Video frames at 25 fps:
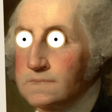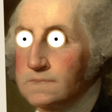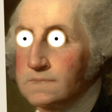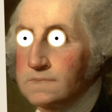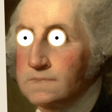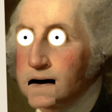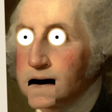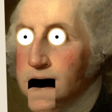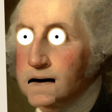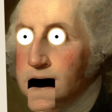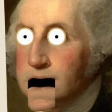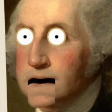
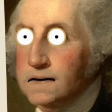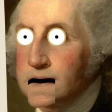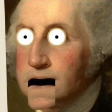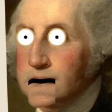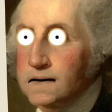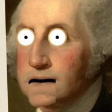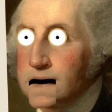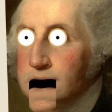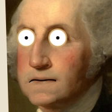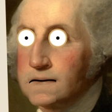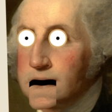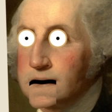Veto
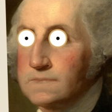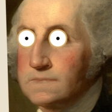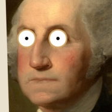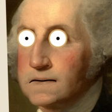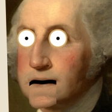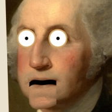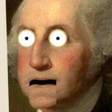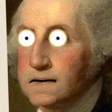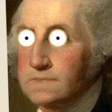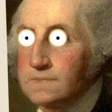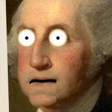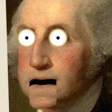message of
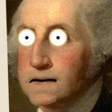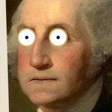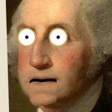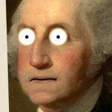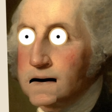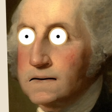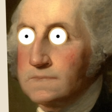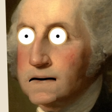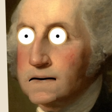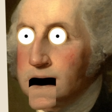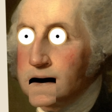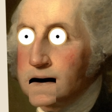George
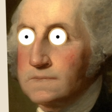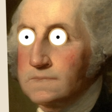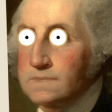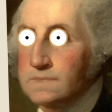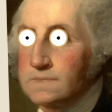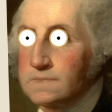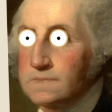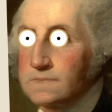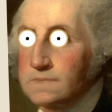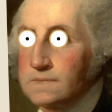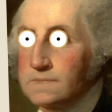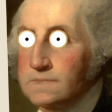Washington,
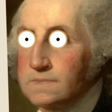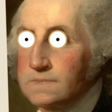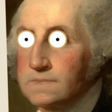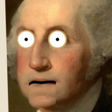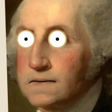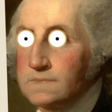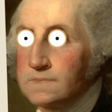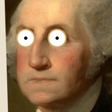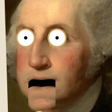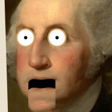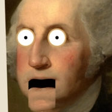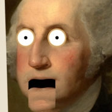April
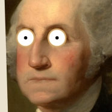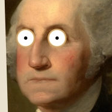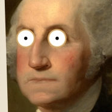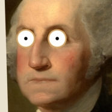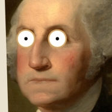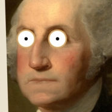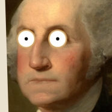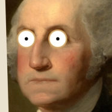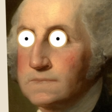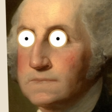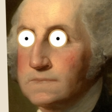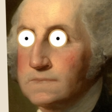5th,
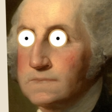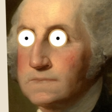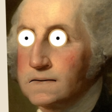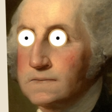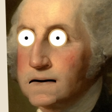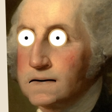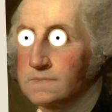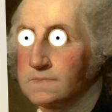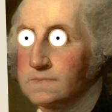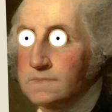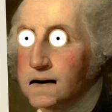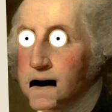
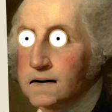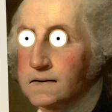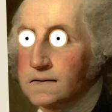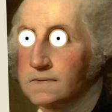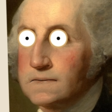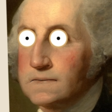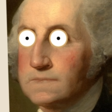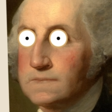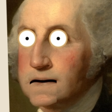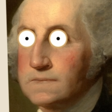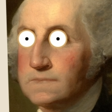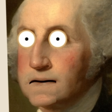
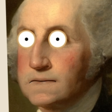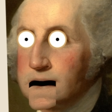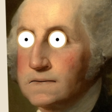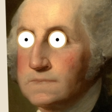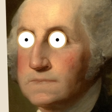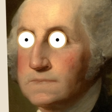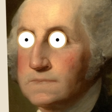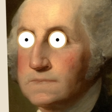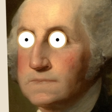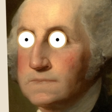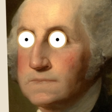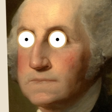1792.
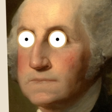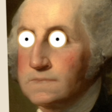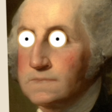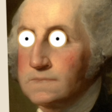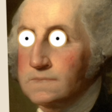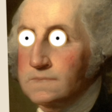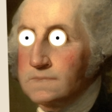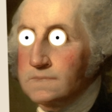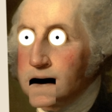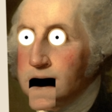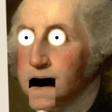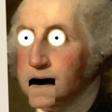
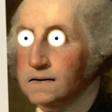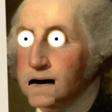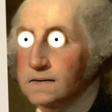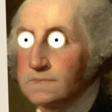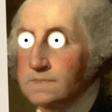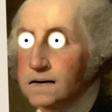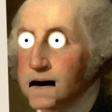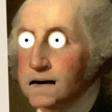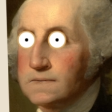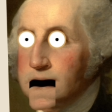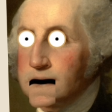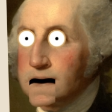I have
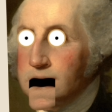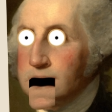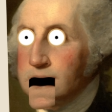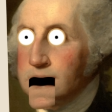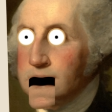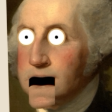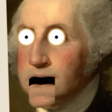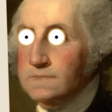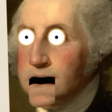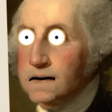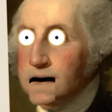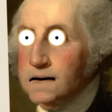
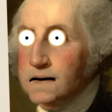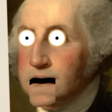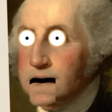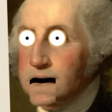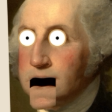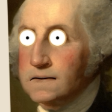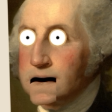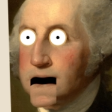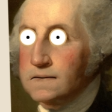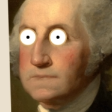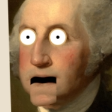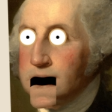maturely
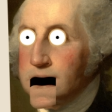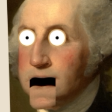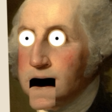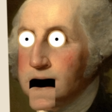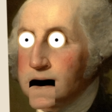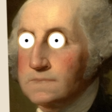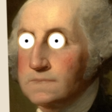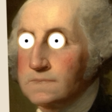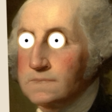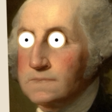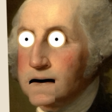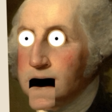considered the
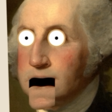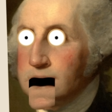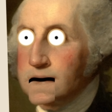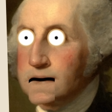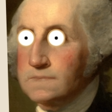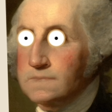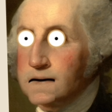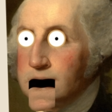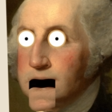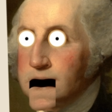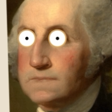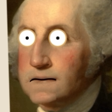act passed
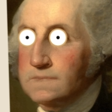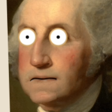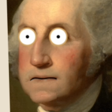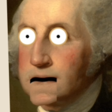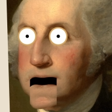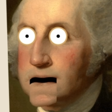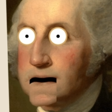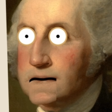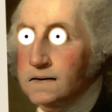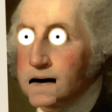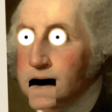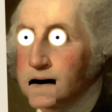by the
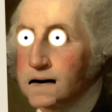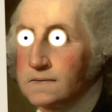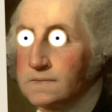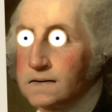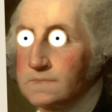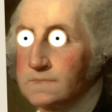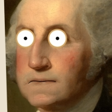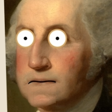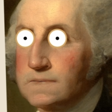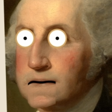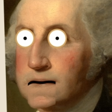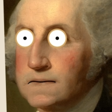two
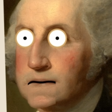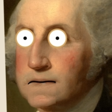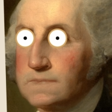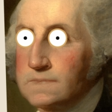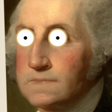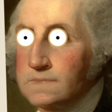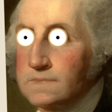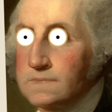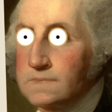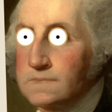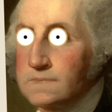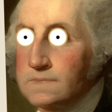houses
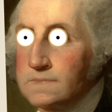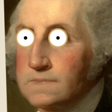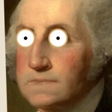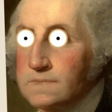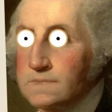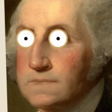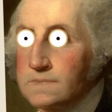entitled